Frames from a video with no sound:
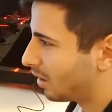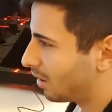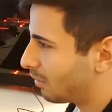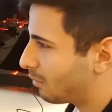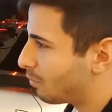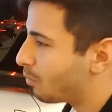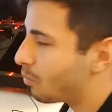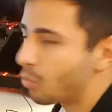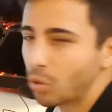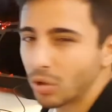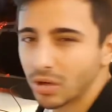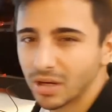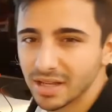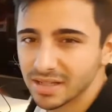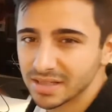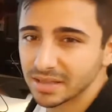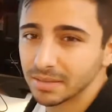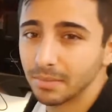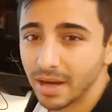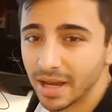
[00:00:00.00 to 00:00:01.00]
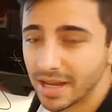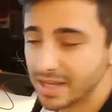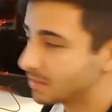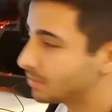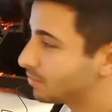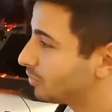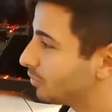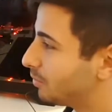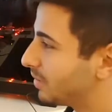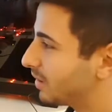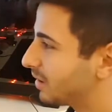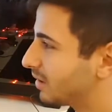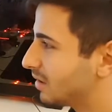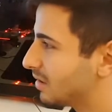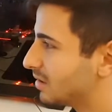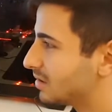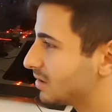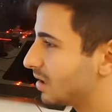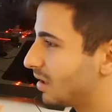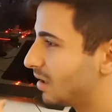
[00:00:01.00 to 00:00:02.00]
more customizable,
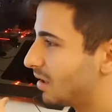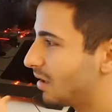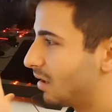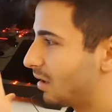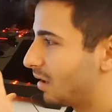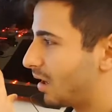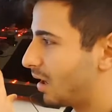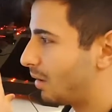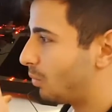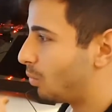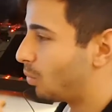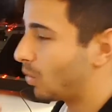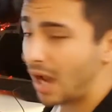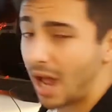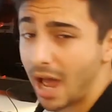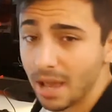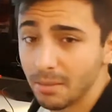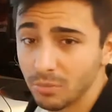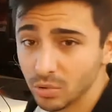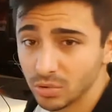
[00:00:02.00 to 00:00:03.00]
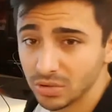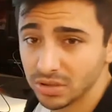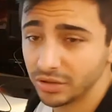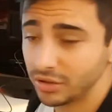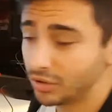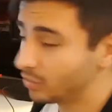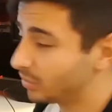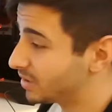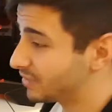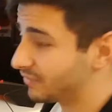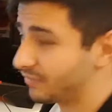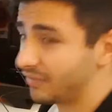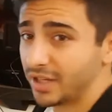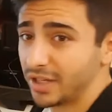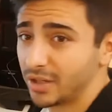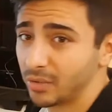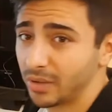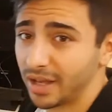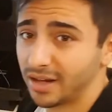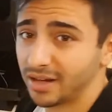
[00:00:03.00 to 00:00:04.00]
because what I mostly do is
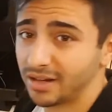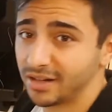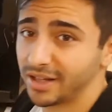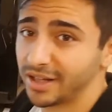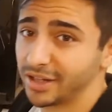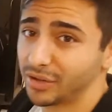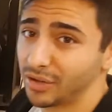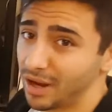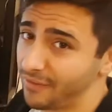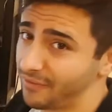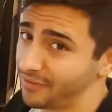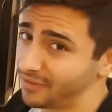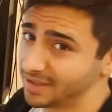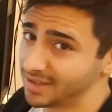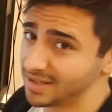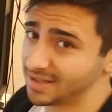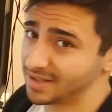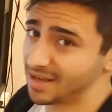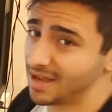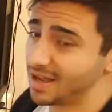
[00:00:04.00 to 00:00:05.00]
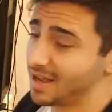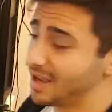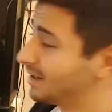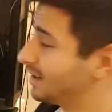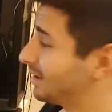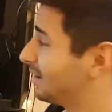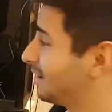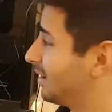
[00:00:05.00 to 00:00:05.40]
video editing, graphic design,